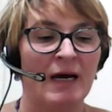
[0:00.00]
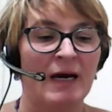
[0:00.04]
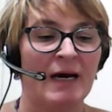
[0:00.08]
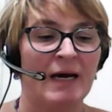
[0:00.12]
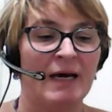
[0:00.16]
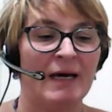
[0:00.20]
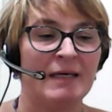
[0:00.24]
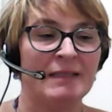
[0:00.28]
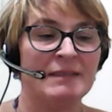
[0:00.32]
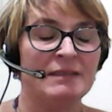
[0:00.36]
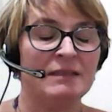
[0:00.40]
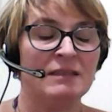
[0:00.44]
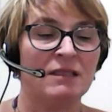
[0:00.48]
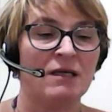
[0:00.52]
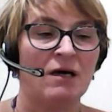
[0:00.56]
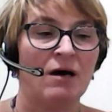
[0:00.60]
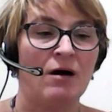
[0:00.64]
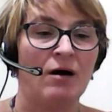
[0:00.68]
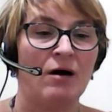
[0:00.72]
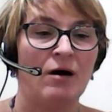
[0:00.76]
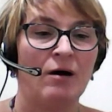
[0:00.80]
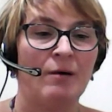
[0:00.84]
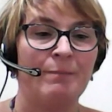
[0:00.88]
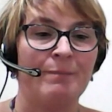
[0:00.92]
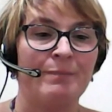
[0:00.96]
and
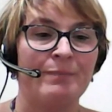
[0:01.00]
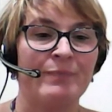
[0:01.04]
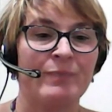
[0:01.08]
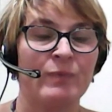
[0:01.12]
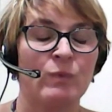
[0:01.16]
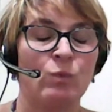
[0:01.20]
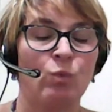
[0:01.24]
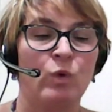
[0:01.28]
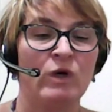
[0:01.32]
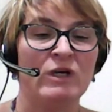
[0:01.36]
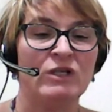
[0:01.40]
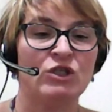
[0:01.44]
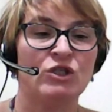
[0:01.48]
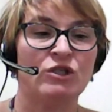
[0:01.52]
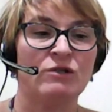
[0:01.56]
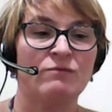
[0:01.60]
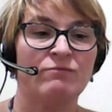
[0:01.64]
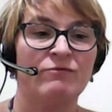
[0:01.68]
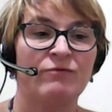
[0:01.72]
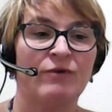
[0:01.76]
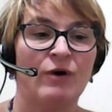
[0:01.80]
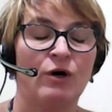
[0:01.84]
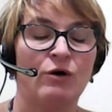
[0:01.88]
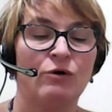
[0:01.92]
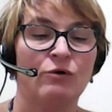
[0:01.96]
which
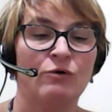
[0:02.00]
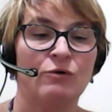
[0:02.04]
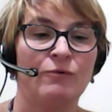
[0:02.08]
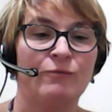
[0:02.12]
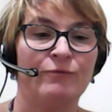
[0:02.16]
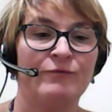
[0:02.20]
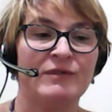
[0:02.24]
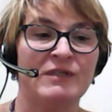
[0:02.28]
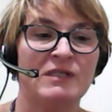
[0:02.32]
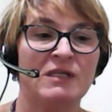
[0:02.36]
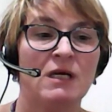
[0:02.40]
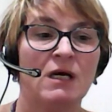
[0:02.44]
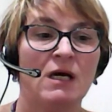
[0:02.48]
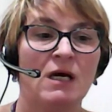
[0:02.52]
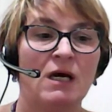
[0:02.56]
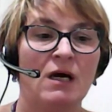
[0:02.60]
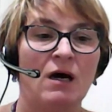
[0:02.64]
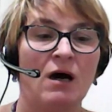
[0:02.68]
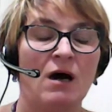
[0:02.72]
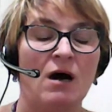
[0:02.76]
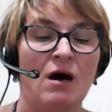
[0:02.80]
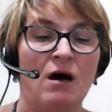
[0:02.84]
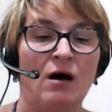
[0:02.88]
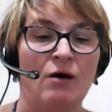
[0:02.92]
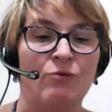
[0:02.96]
involves
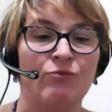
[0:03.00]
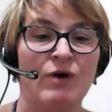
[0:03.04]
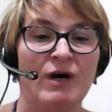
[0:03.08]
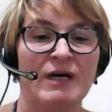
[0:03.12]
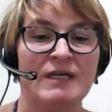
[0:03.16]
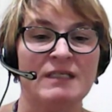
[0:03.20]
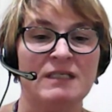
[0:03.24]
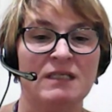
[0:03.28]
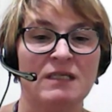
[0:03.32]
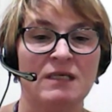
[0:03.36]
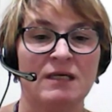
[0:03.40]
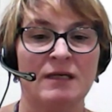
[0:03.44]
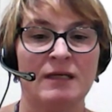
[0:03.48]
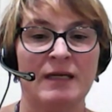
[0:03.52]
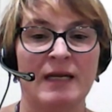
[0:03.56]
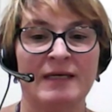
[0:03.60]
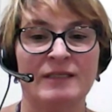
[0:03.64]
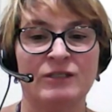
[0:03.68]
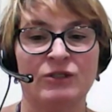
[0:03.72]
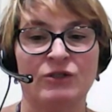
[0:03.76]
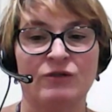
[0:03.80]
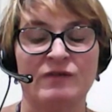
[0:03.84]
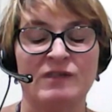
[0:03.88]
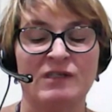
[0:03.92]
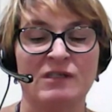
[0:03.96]
writing a
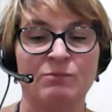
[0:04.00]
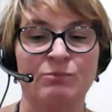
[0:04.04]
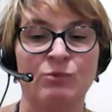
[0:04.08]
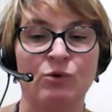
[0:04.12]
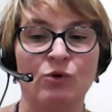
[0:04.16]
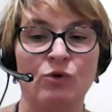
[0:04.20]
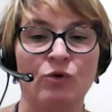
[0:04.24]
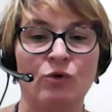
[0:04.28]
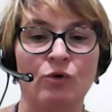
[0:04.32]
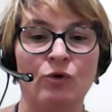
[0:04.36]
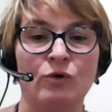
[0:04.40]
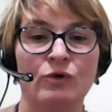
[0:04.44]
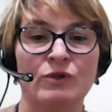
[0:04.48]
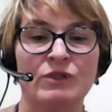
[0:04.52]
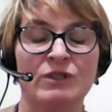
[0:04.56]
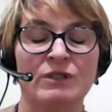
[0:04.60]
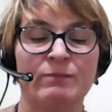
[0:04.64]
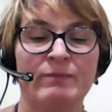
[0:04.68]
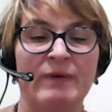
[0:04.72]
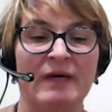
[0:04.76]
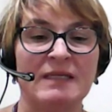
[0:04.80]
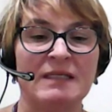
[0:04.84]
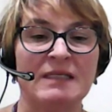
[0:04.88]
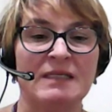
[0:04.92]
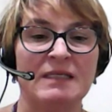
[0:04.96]
letter of support,
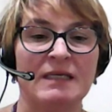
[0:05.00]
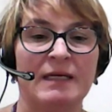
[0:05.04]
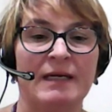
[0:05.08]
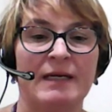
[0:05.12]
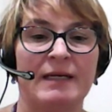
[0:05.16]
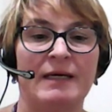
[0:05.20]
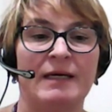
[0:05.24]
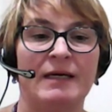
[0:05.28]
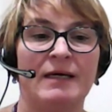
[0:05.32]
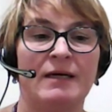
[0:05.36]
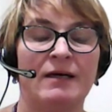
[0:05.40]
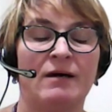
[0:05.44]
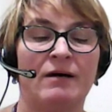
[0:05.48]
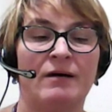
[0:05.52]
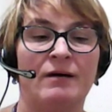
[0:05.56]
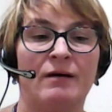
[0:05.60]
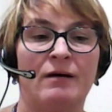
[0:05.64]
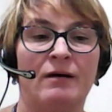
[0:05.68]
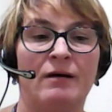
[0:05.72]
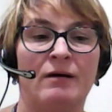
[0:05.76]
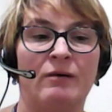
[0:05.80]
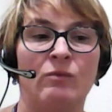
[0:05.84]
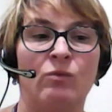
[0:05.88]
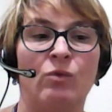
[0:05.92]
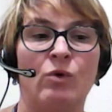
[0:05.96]
basically
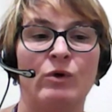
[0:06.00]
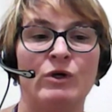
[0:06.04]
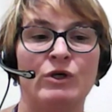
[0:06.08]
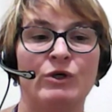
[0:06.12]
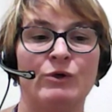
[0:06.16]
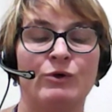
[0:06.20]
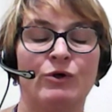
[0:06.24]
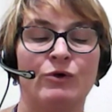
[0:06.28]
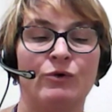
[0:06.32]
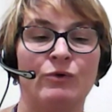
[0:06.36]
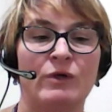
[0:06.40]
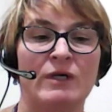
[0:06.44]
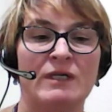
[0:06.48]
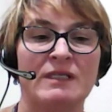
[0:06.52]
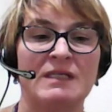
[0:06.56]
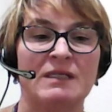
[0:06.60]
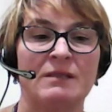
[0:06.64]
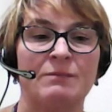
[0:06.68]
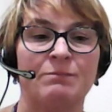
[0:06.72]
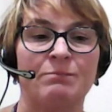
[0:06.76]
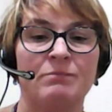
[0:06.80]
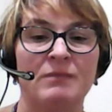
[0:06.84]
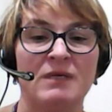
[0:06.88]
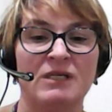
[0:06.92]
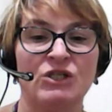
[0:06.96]
what you call a
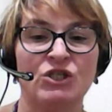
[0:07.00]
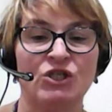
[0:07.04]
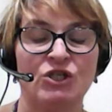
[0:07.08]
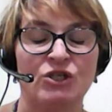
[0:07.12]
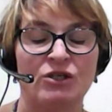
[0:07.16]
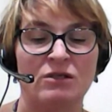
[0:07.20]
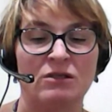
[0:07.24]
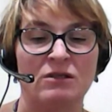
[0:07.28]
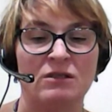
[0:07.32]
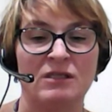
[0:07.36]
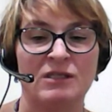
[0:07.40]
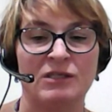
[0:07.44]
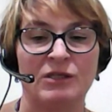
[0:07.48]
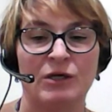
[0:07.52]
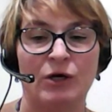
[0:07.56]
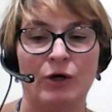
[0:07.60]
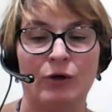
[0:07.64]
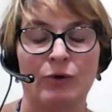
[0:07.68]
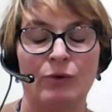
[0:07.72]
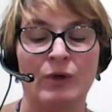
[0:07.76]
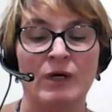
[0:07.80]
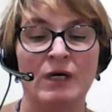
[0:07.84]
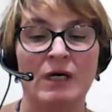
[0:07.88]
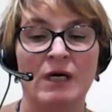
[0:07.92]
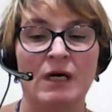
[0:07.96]
submission,
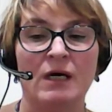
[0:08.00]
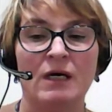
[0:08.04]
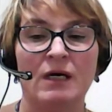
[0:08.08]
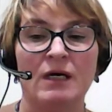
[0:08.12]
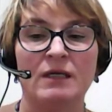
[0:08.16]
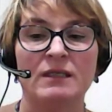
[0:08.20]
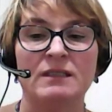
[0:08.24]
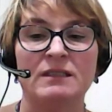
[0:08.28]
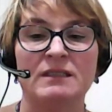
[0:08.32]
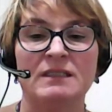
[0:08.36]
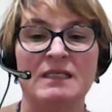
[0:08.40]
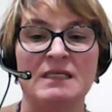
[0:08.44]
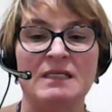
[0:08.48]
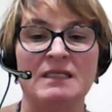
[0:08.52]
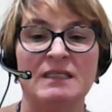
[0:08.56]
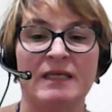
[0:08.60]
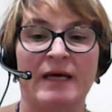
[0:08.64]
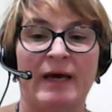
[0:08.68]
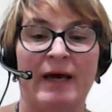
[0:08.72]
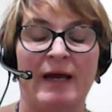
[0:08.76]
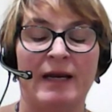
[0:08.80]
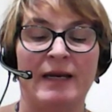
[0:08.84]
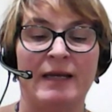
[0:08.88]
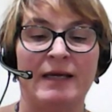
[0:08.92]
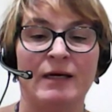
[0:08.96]
so
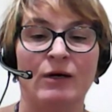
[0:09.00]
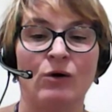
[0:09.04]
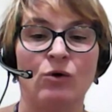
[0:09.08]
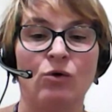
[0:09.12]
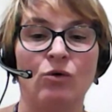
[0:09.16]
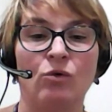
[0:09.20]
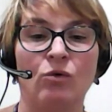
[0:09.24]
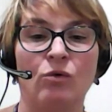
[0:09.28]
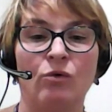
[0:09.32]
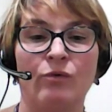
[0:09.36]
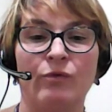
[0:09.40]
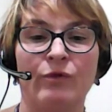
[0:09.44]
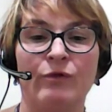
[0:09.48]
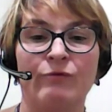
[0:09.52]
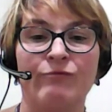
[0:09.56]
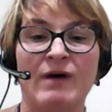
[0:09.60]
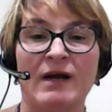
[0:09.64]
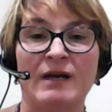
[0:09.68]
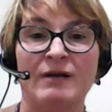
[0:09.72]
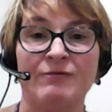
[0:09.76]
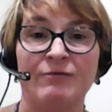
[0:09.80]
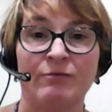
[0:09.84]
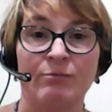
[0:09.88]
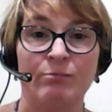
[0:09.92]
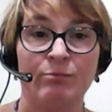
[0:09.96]
detailing all the
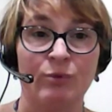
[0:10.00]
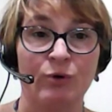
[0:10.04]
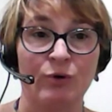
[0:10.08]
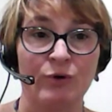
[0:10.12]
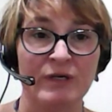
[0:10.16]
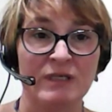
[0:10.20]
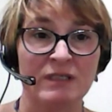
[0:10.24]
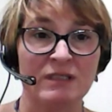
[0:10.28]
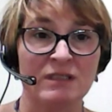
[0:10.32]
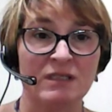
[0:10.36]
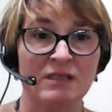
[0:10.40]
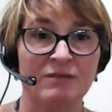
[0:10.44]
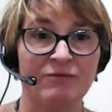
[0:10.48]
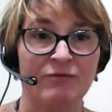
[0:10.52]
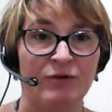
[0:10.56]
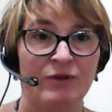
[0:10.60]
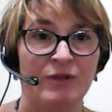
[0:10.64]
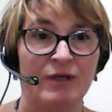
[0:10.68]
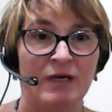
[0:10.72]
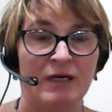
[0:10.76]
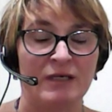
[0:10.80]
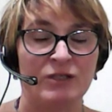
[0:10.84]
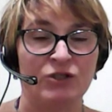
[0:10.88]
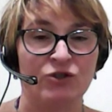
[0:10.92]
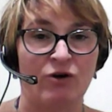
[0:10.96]
relevant points for
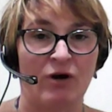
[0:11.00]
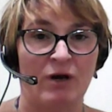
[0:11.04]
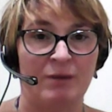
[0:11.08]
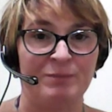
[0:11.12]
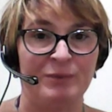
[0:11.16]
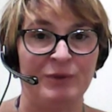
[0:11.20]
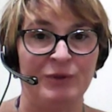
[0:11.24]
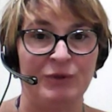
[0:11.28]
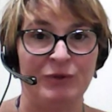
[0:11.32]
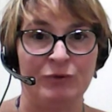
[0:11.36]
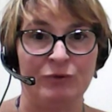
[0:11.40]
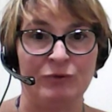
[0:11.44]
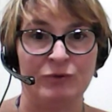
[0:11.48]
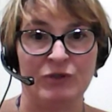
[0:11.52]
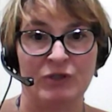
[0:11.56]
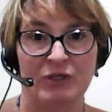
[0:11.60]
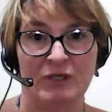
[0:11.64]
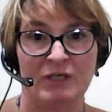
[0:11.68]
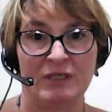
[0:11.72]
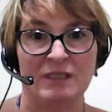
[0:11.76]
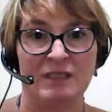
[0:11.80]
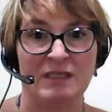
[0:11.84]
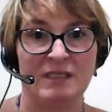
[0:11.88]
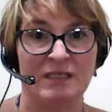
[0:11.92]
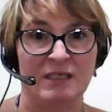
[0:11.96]
the tribunal to
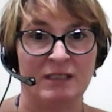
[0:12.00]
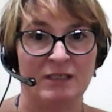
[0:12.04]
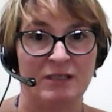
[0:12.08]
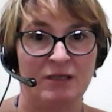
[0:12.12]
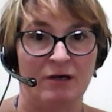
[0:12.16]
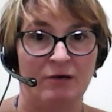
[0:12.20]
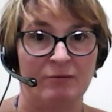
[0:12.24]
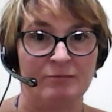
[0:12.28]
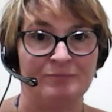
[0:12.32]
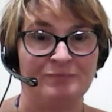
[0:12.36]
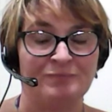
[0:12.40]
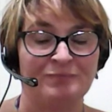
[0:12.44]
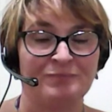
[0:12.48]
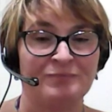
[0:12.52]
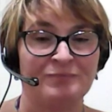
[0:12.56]
consider.